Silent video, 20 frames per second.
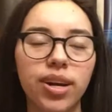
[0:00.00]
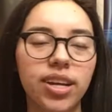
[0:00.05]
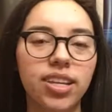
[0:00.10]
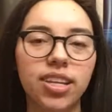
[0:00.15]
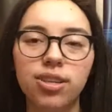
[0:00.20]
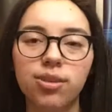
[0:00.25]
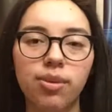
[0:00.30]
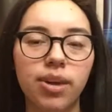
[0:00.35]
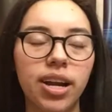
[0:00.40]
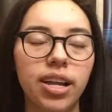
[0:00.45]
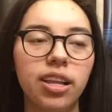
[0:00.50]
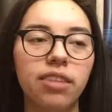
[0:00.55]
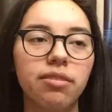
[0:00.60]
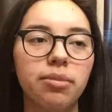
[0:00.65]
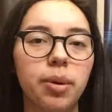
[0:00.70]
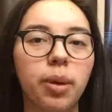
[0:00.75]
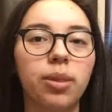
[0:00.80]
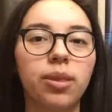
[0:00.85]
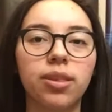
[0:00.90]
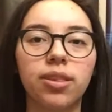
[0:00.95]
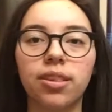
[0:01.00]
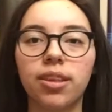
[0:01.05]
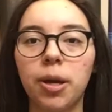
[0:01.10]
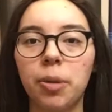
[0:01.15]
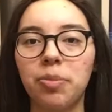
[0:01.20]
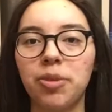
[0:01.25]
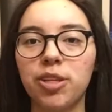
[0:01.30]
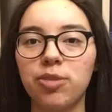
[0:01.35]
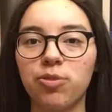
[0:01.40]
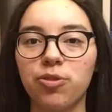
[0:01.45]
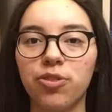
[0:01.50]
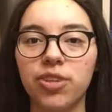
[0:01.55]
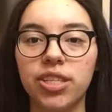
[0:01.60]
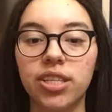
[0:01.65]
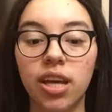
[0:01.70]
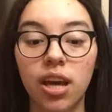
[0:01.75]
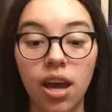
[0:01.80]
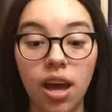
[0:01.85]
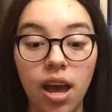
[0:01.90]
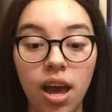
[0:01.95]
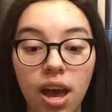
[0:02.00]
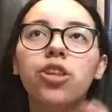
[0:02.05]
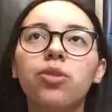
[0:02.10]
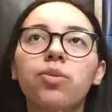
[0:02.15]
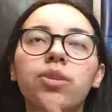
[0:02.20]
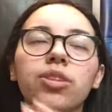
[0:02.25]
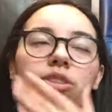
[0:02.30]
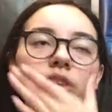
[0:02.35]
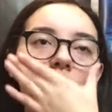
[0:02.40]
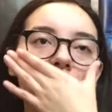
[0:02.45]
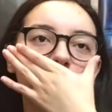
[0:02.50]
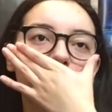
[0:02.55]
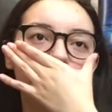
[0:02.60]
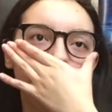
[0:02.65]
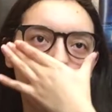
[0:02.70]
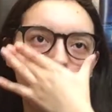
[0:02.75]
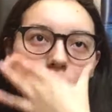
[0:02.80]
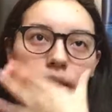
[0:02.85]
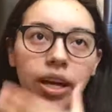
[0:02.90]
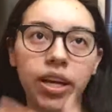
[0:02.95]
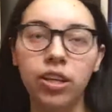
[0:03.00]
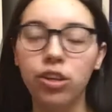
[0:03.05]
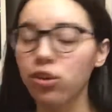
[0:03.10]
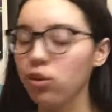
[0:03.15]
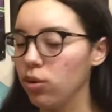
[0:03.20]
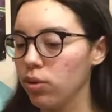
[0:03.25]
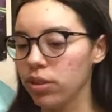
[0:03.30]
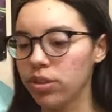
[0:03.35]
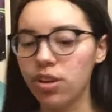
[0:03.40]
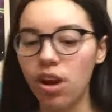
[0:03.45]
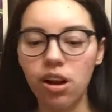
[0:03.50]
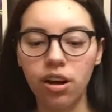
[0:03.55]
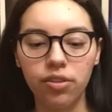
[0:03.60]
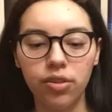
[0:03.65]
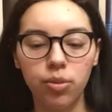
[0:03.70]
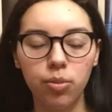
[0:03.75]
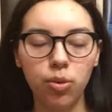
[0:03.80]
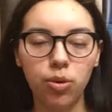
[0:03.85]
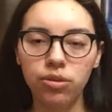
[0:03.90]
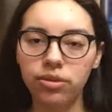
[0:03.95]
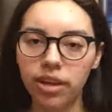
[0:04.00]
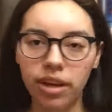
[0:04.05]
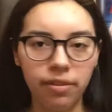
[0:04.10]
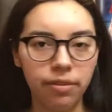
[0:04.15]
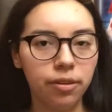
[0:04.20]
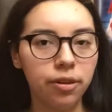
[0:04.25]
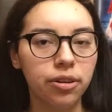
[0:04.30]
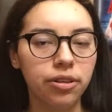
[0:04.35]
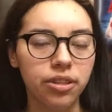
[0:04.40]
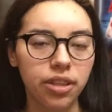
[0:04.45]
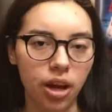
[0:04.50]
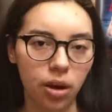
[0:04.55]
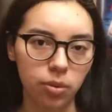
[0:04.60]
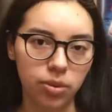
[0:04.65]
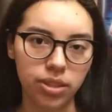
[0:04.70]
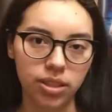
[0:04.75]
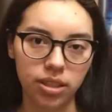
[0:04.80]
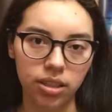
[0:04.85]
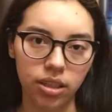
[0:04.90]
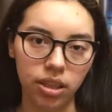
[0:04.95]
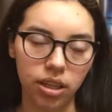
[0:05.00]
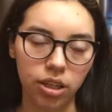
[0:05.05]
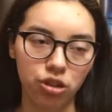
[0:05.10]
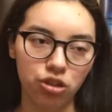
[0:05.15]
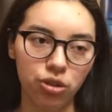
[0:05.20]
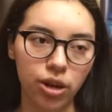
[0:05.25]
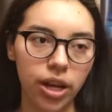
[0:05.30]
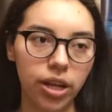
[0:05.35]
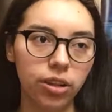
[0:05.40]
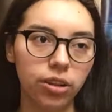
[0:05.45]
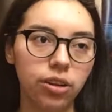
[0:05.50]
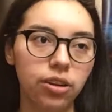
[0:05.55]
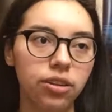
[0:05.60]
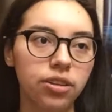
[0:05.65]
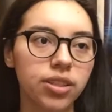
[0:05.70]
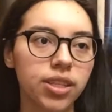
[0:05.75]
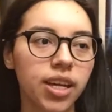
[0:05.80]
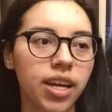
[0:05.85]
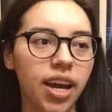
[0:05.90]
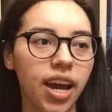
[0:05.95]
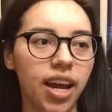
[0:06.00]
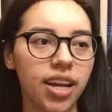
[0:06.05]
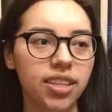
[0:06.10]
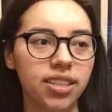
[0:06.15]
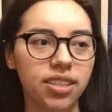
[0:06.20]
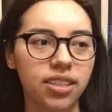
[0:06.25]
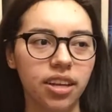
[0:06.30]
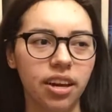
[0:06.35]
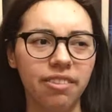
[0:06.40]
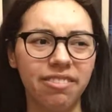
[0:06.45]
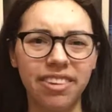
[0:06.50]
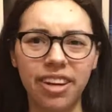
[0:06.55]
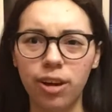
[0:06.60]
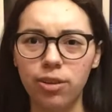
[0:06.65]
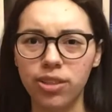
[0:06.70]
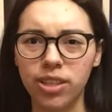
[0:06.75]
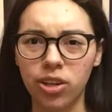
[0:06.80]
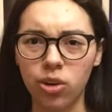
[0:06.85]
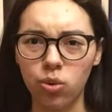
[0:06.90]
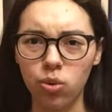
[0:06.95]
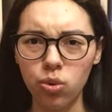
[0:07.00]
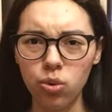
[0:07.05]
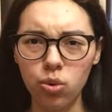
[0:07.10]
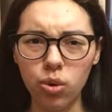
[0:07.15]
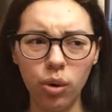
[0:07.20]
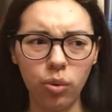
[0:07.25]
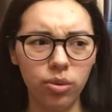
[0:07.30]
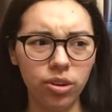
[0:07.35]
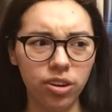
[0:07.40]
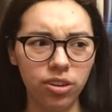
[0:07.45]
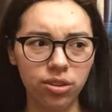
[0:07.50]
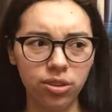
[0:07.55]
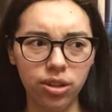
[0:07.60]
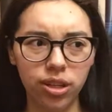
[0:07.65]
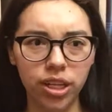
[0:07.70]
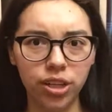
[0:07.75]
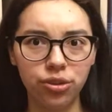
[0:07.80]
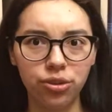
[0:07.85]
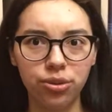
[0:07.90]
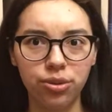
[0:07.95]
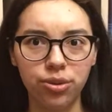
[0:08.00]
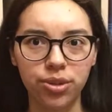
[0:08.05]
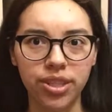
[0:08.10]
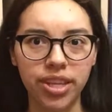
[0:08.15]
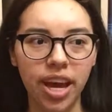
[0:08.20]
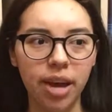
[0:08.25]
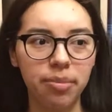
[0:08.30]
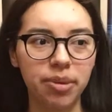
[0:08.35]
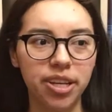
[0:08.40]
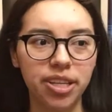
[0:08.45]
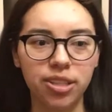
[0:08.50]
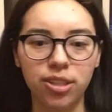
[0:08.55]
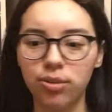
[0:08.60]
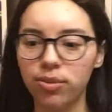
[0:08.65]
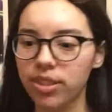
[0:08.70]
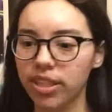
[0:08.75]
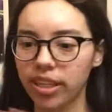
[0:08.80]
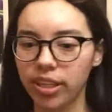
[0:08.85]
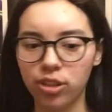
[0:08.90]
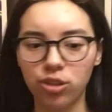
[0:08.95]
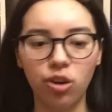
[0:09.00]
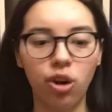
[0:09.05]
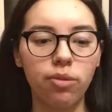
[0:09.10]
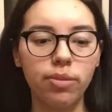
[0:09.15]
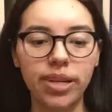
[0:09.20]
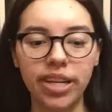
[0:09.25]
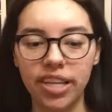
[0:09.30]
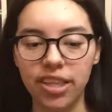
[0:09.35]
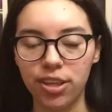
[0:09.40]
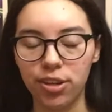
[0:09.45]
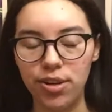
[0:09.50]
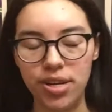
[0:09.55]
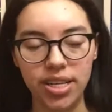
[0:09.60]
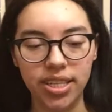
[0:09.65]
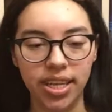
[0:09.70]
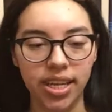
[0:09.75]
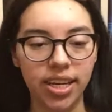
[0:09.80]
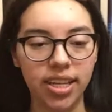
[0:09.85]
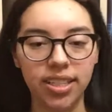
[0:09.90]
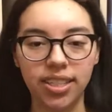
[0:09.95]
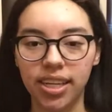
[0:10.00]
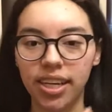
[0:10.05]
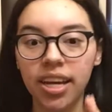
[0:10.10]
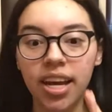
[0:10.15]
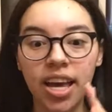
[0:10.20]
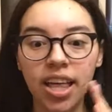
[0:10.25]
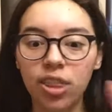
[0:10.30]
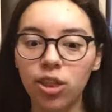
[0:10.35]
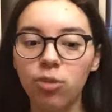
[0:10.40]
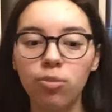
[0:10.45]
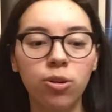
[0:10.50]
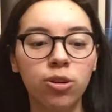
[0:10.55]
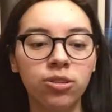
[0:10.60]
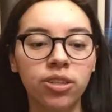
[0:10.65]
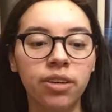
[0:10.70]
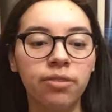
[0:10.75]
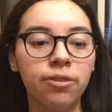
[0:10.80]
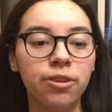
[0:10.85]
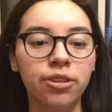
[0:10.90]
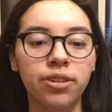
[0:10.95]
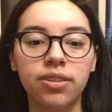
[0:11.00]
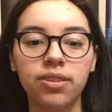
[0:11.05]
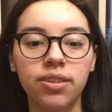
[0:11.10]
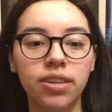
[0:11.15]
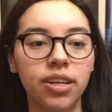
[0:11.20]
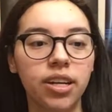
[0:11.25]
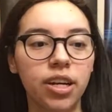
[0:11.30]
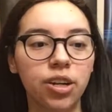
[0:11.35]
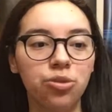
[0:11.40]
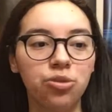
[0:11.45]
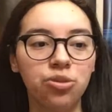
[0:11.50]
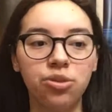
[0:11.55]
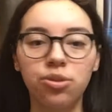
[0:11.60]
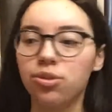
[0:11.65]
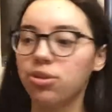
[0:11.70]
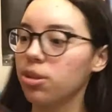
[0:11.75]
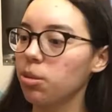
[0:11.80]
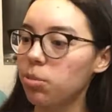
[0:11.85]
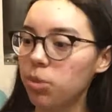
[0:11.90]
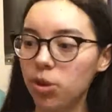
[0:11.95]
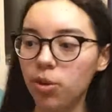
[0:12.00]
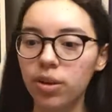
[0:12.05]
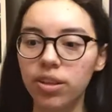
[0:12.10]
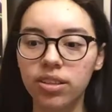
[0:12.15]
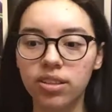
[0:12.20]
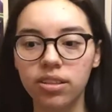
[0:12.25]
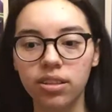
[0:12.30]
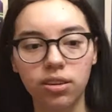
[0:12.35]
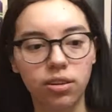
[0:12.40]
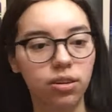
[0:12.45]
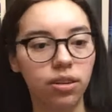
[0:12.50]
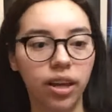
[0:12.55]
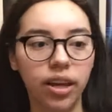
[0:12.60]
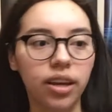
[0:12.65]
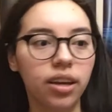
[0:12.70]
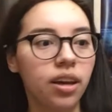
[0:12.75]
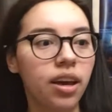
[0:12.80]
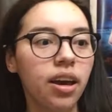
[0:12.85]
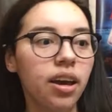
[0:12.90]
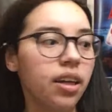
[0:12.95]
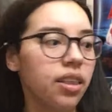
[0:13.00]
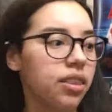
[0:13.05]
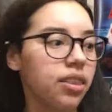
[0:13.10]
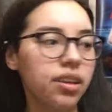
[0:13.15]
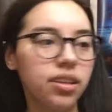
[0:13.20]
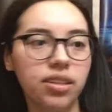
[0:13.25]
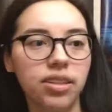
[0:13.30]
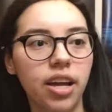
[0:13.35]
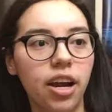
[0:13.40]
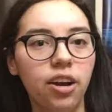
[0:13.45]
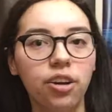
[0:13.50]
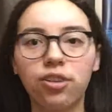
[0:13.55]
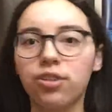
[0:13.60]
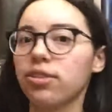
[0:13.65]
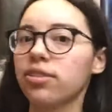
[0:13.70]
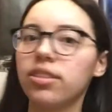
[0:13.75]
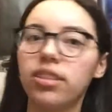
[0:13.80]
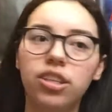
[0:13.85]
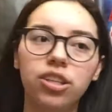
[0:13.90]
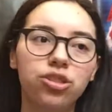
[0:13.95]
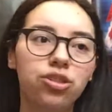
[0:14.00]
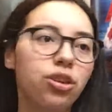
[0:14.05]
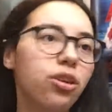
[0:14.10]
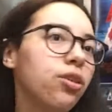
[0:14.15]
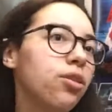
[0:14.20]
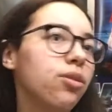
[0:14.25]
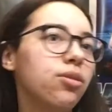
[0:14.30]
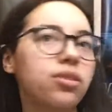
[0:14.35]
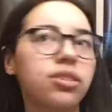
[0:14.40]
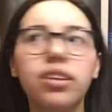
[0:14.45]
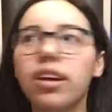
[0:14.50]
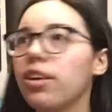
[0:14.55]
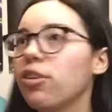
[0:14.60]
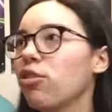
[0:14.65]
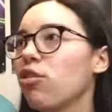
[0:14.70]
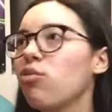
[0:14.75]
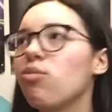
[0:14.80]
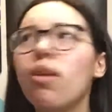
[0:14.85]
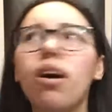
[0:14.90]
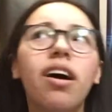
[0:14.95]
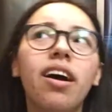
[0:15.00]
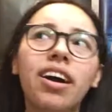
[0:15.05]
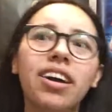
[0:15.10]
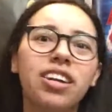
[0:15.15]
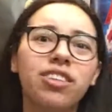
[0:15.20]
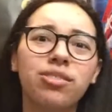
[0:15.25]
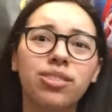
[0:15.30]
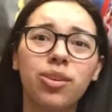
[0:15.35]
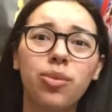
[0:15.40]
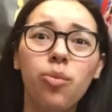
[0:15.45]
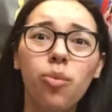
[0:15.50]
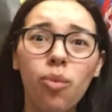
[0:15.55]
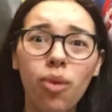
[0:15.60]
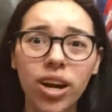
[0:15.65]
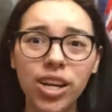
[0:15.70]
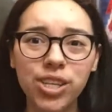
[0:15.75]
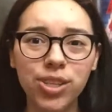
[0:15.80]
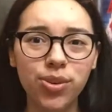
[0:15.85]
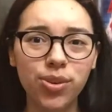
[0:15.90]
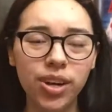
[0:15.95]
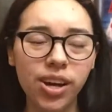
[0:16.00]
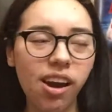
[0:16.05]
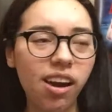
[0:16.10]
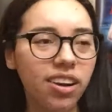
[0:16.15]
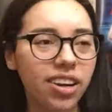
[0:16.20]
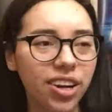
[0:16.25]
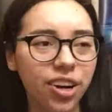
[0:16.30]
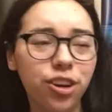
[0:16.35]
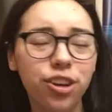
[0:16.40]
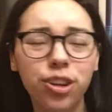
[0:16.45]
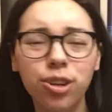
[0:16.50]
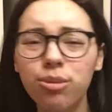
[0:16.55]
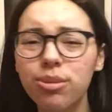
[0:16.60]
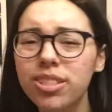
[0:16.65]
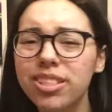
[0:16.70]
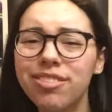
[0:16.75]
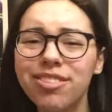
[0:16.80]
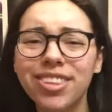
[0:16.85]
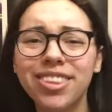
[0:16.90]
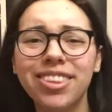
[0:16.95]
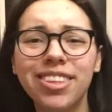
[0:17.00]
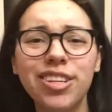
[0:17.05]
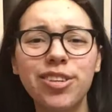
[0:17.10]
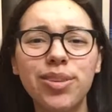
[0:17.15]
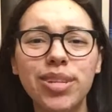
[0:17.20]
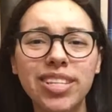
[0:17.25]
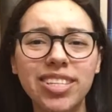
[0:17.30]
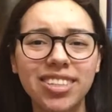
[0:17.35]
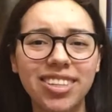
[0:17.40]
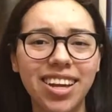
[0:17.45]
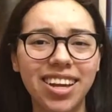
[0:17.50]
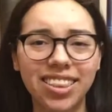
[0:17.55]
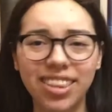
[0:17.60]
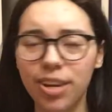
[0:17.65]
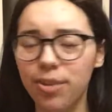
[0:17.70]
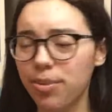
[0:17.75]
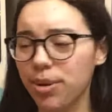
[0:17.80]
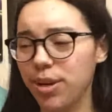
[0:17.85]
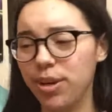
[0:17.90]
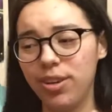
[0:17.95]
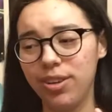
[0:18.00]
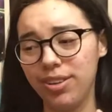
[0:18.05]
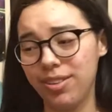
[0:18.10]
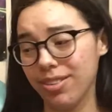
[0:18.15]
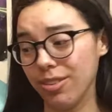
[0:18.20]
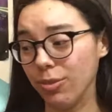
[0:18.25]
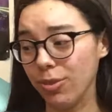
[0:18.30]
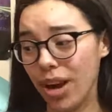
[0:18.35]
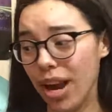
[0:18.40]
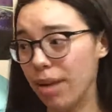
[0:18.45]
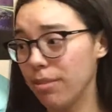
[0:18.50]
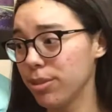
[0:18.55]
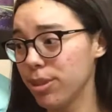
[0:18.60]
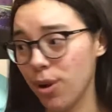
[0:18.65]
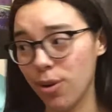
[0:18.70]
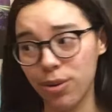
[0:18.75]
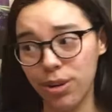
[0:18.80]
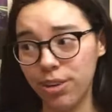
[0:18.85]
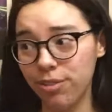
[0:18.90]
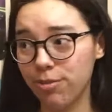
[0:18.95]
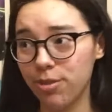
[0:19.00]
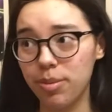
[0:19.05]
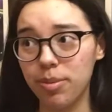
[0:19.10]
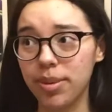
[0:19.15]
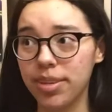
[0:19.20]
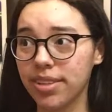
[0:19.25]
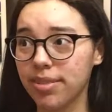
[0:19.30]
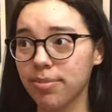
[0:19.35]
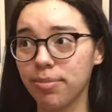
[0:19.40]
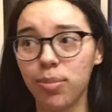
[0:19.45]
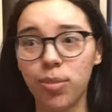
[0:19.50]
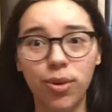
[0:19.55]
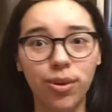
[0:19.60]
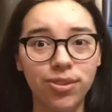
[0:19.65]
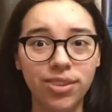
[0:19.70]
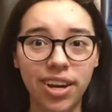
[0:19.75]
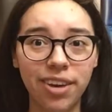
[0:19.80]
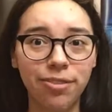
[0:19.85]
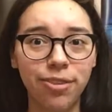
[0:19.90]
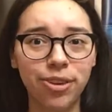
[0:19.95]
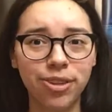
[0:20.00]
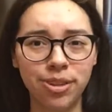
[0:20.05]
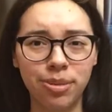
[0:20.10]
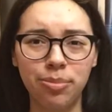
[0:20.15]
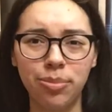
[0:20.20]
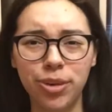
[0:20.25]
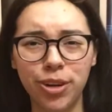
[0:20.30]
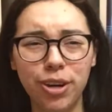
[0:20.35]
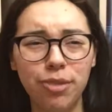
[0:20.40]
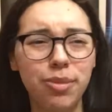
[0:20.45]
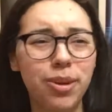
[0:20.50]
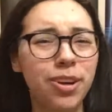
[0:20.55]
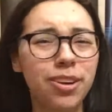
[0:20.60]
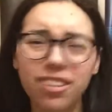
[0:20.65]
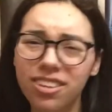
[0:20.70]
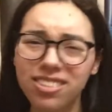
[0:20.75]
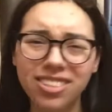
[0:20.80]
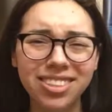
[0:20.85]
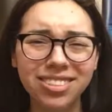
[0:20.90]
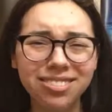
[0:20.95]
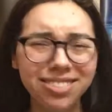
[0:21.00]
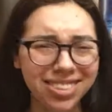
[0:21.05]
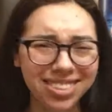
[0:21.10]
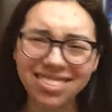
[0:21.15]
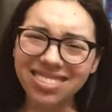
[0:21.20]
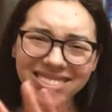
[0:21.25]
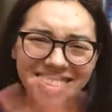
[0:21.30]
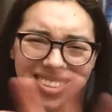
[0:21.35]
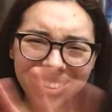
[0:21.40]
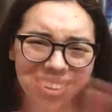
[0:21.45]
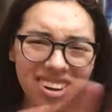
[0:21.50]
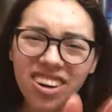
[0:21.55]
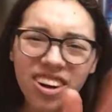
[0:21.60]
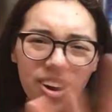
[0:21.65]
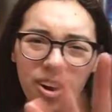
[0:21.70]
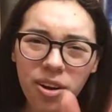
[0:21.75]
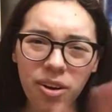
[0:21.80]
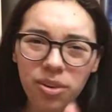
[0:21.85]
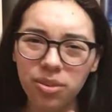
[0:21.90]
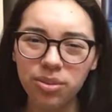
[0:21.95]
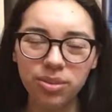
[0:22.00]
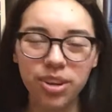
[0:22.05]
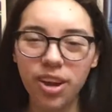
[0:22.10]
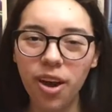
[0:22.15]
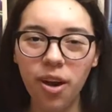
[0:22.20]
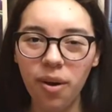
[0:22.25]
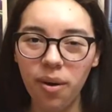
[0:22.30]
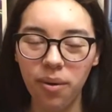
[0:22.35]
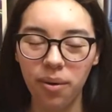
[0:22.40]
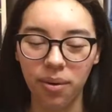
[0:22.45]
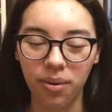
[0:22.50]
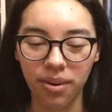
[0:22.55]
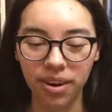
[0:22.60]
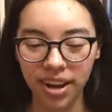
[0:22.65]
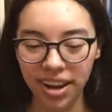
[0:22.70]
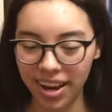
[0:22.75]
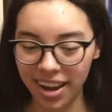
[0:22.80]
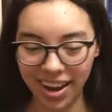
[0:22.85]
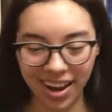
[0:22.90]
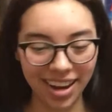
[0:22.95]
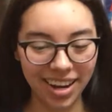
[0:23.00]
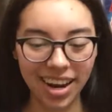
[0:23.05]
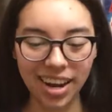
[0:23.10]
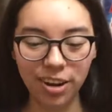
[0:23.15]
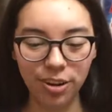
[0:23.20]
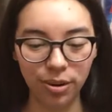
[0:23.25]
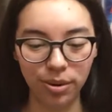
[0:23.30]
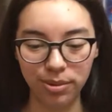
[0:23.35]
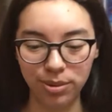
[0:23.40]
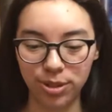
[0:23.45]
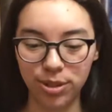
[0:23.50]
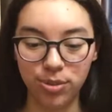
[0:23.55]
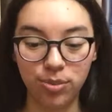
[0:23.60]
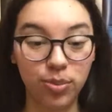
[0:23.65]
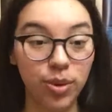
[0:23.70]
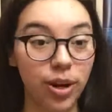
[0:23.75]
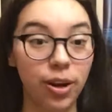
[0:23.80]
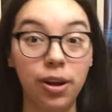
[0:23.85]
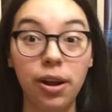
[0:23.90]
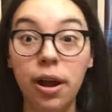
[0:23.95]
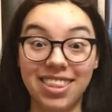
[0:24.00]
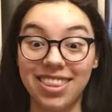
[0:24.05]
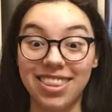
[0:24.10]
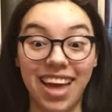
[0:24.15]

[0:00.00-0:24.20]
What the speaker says: That's what I love about these movies. And there was also like, you know, the talk of the multiverse that was in the trailers and stuff, and I was like, ooh, I wonder how they're gonna introduce that, because there was like so many theories, like it's like the multiverse is gonna introduce the mutants, or like these characters, the Eternals, and I don't know what, and I was like, what is going on here? And there was even theories that they were gonna grab Tony from a multiverse and bring him here, and I was like, no. And I don't know, it was just weird.